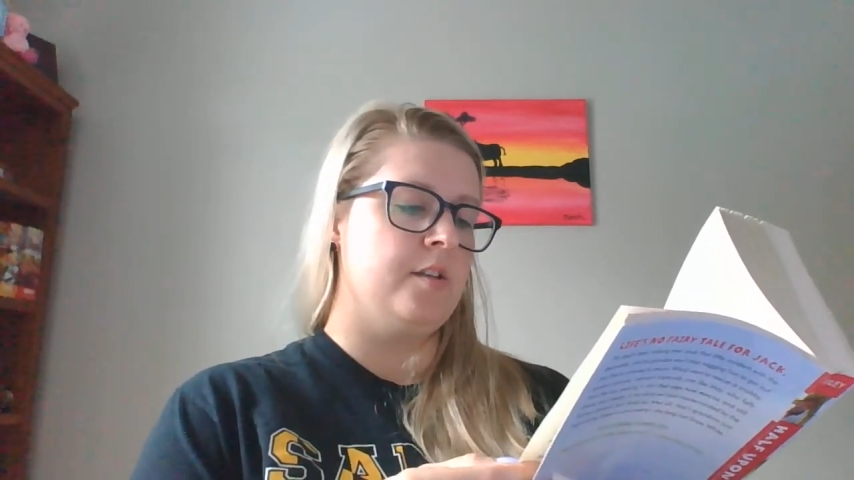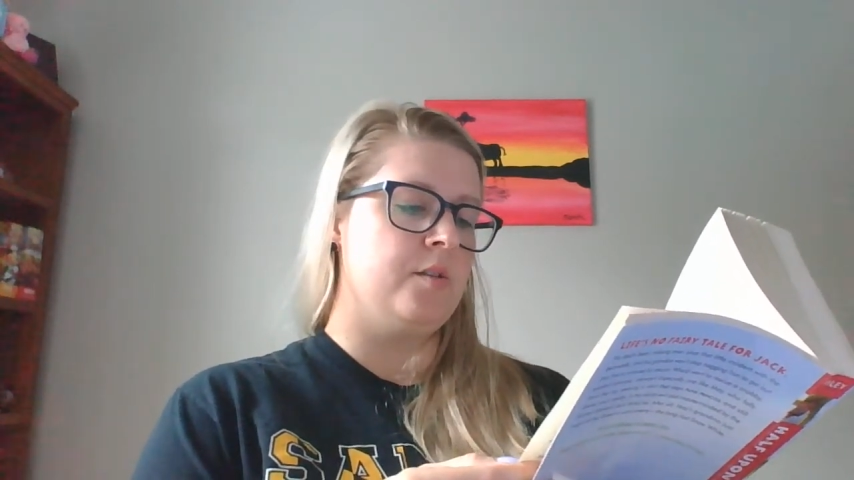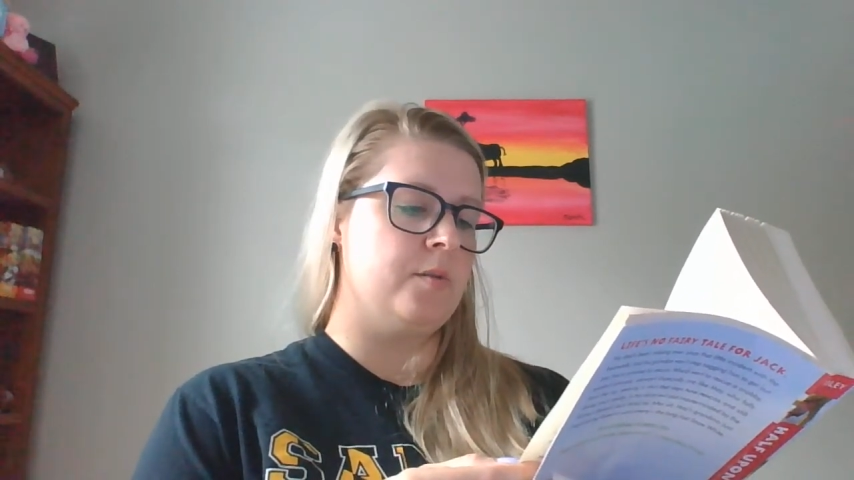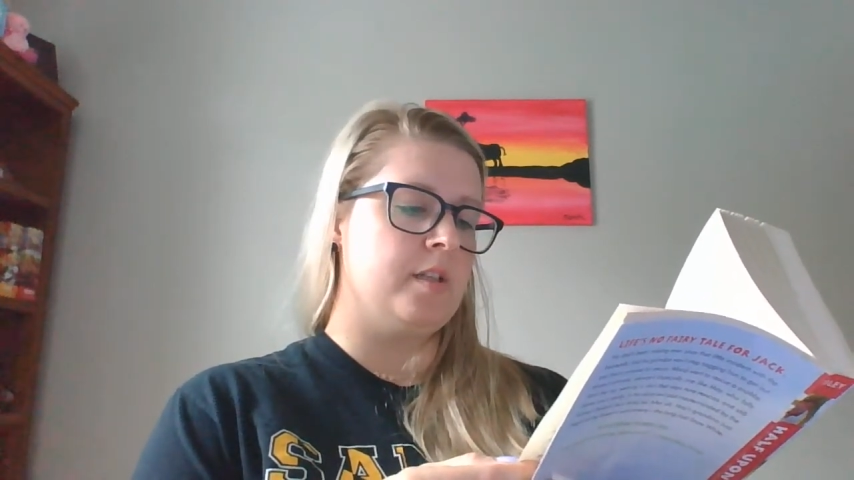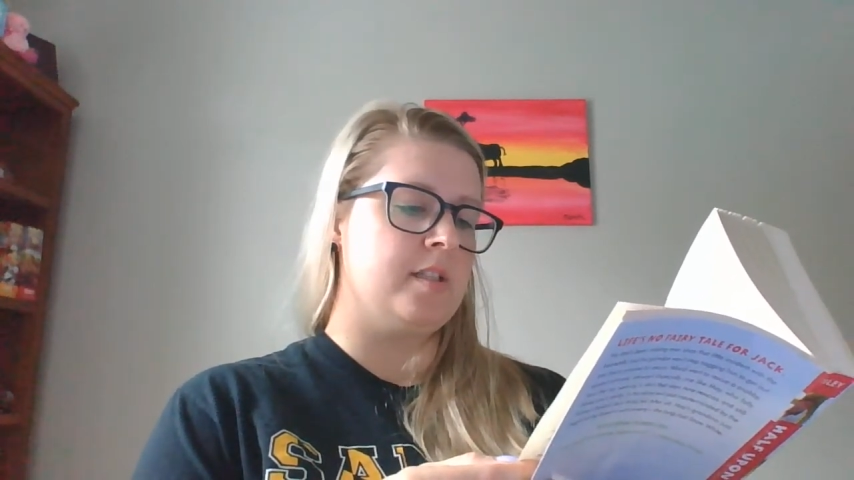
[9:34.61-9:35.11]

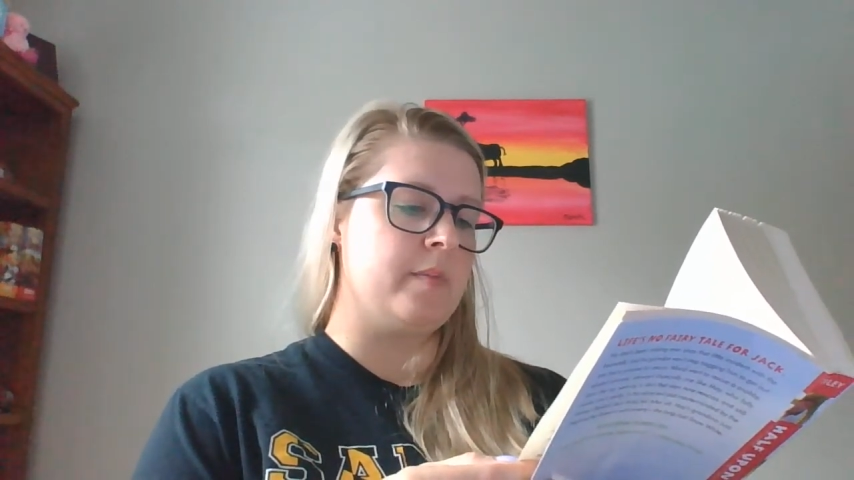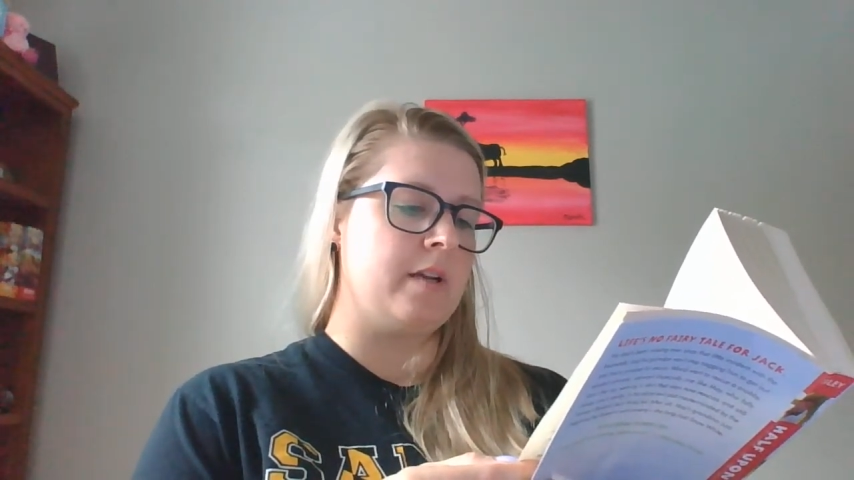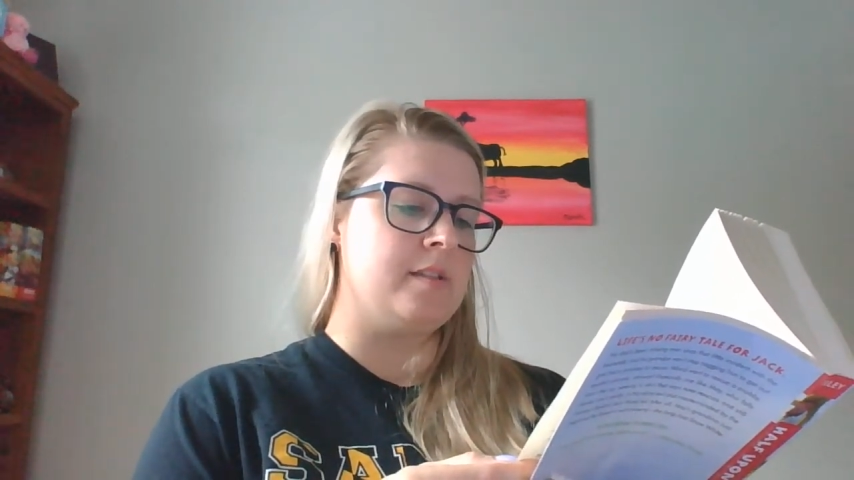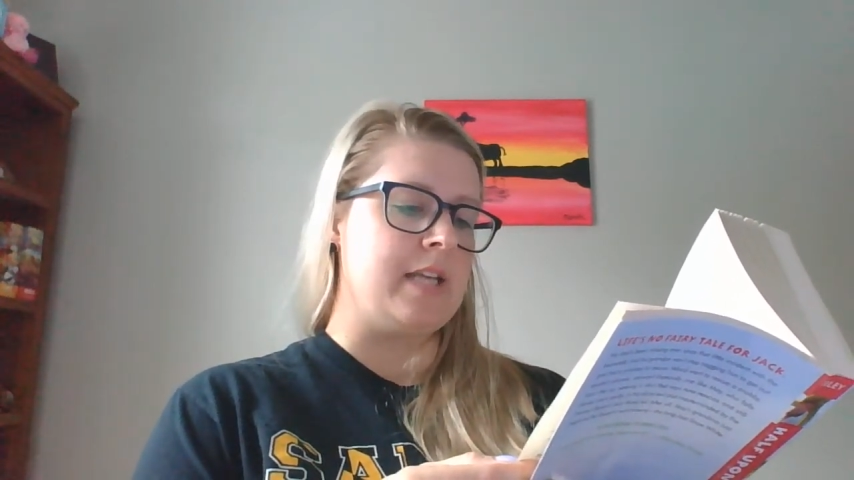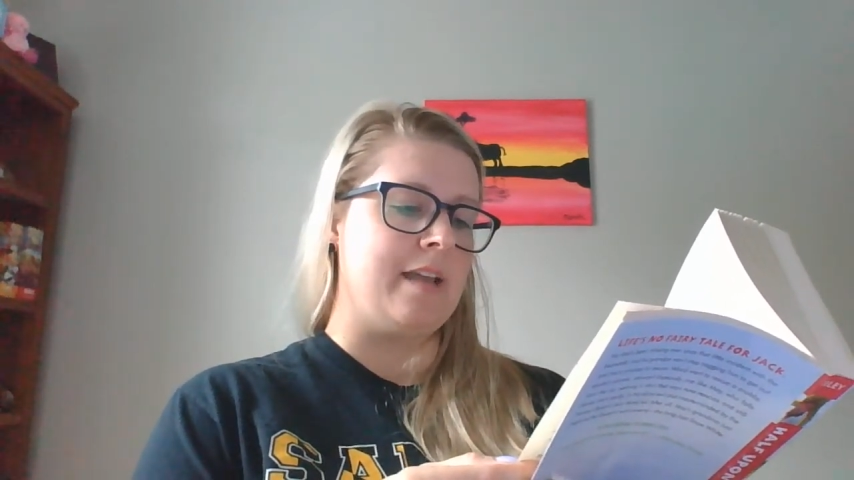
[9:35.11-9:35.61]
Eudora
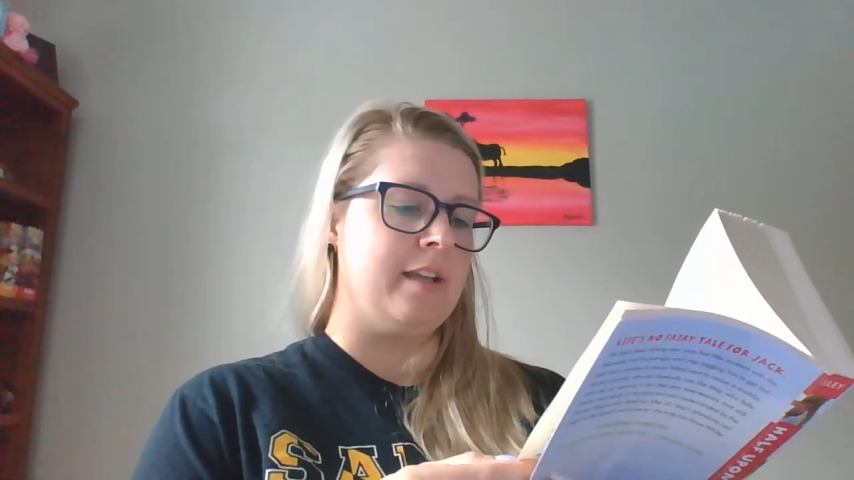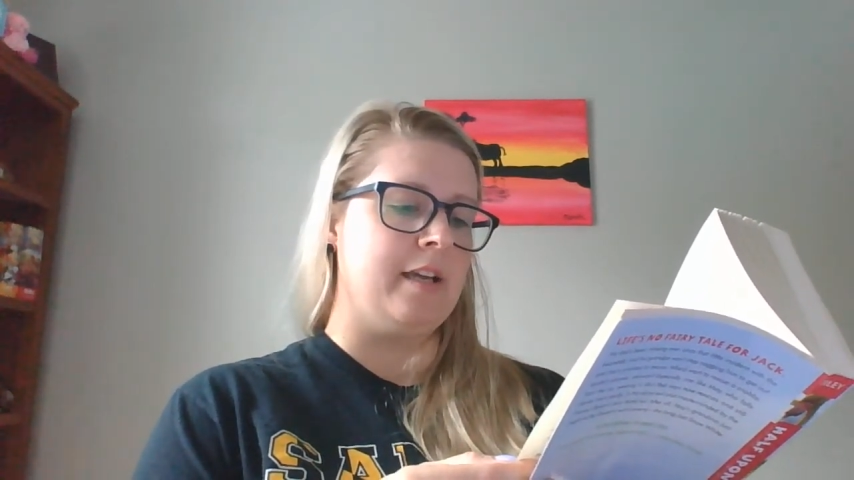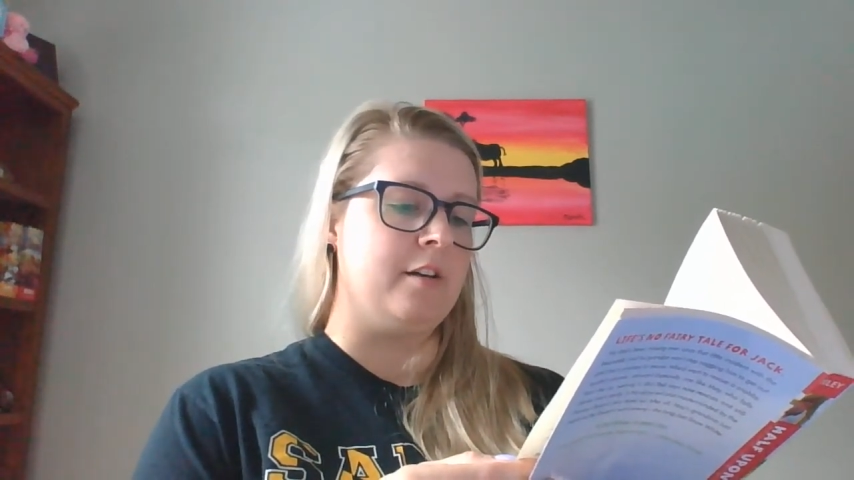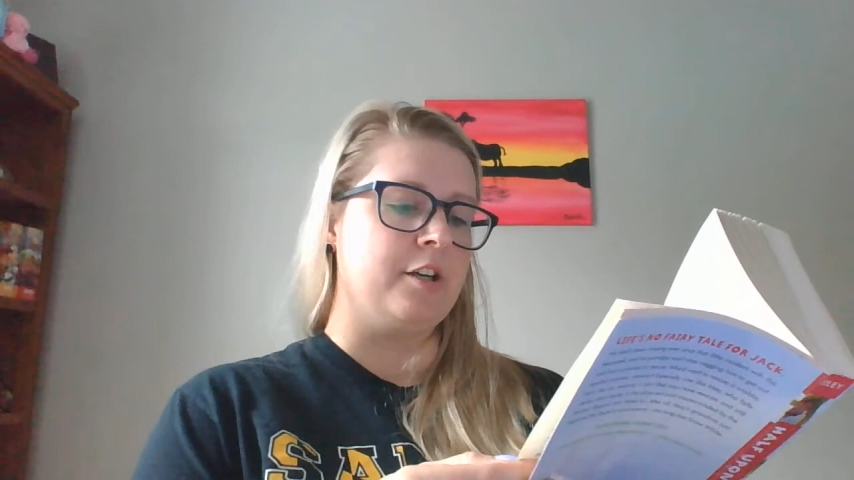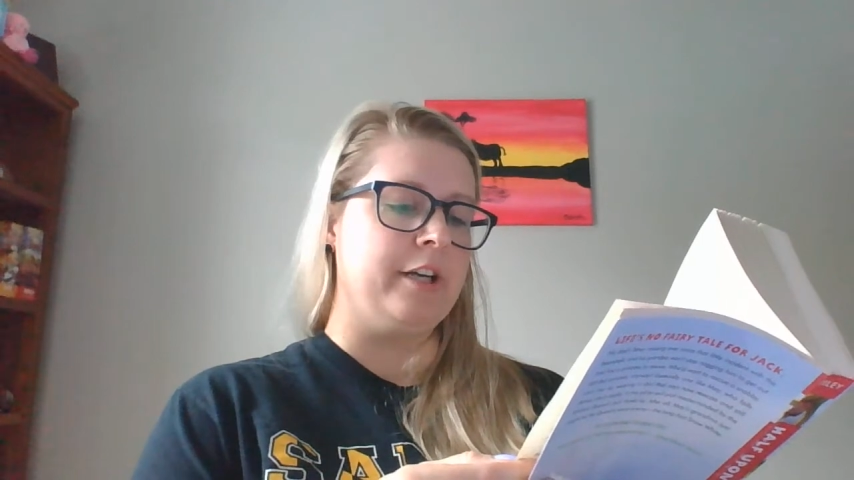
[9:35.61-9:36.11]
smiled sadly
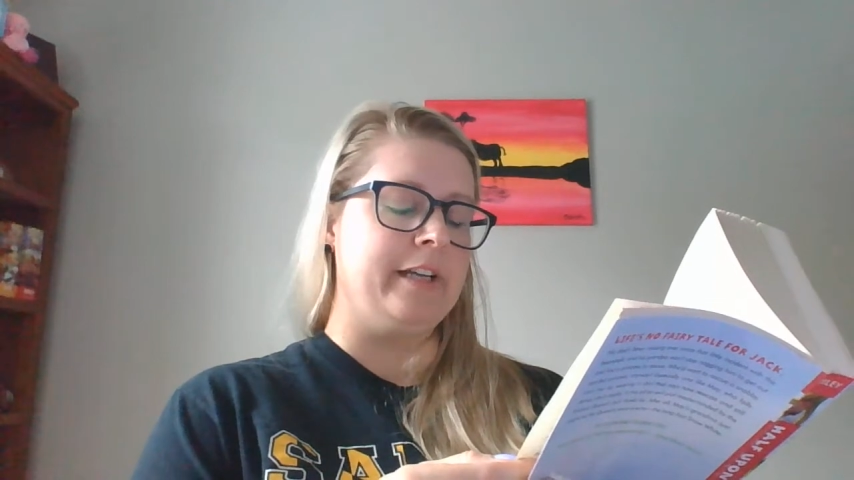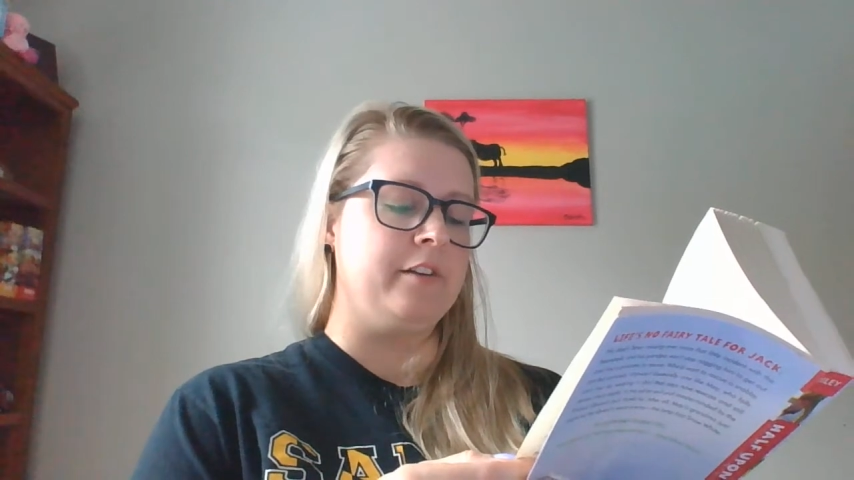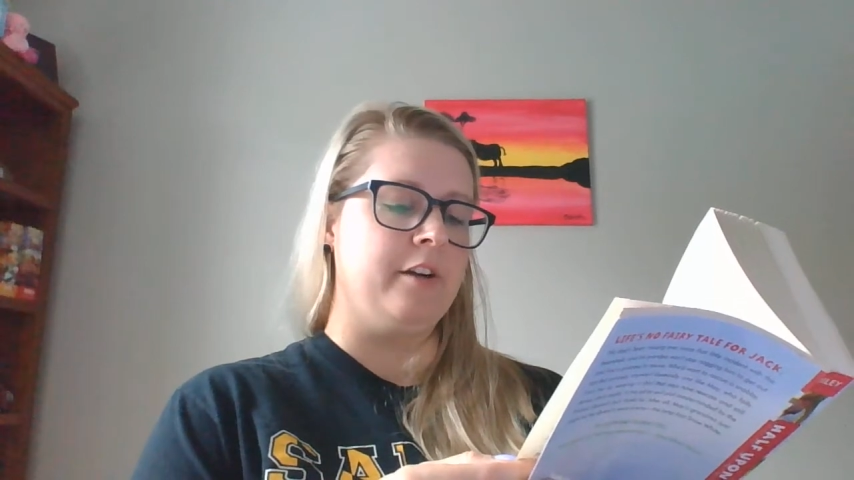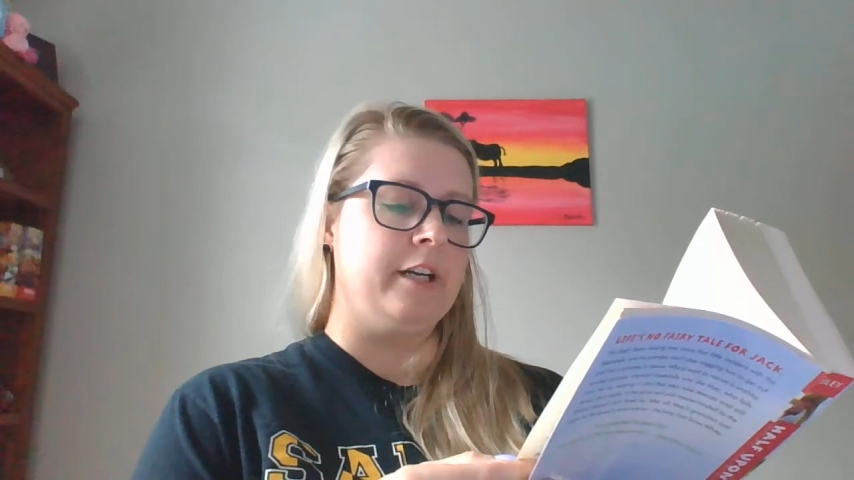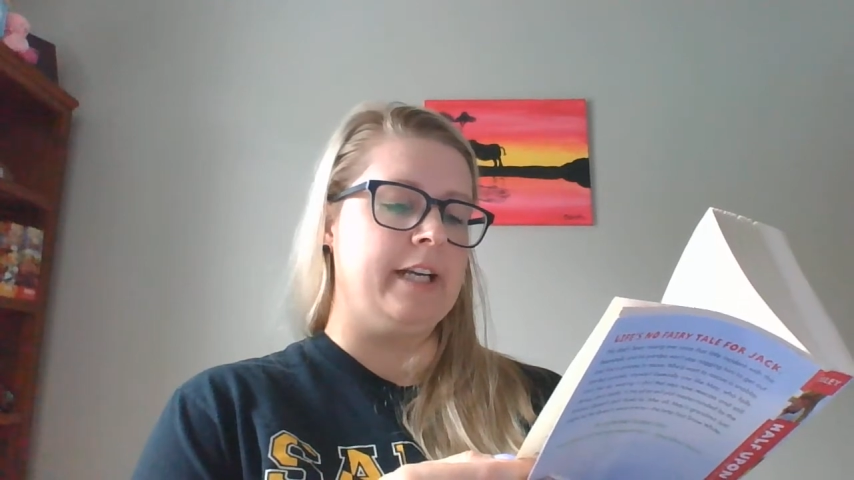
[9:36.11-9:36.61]
at her granddaughter,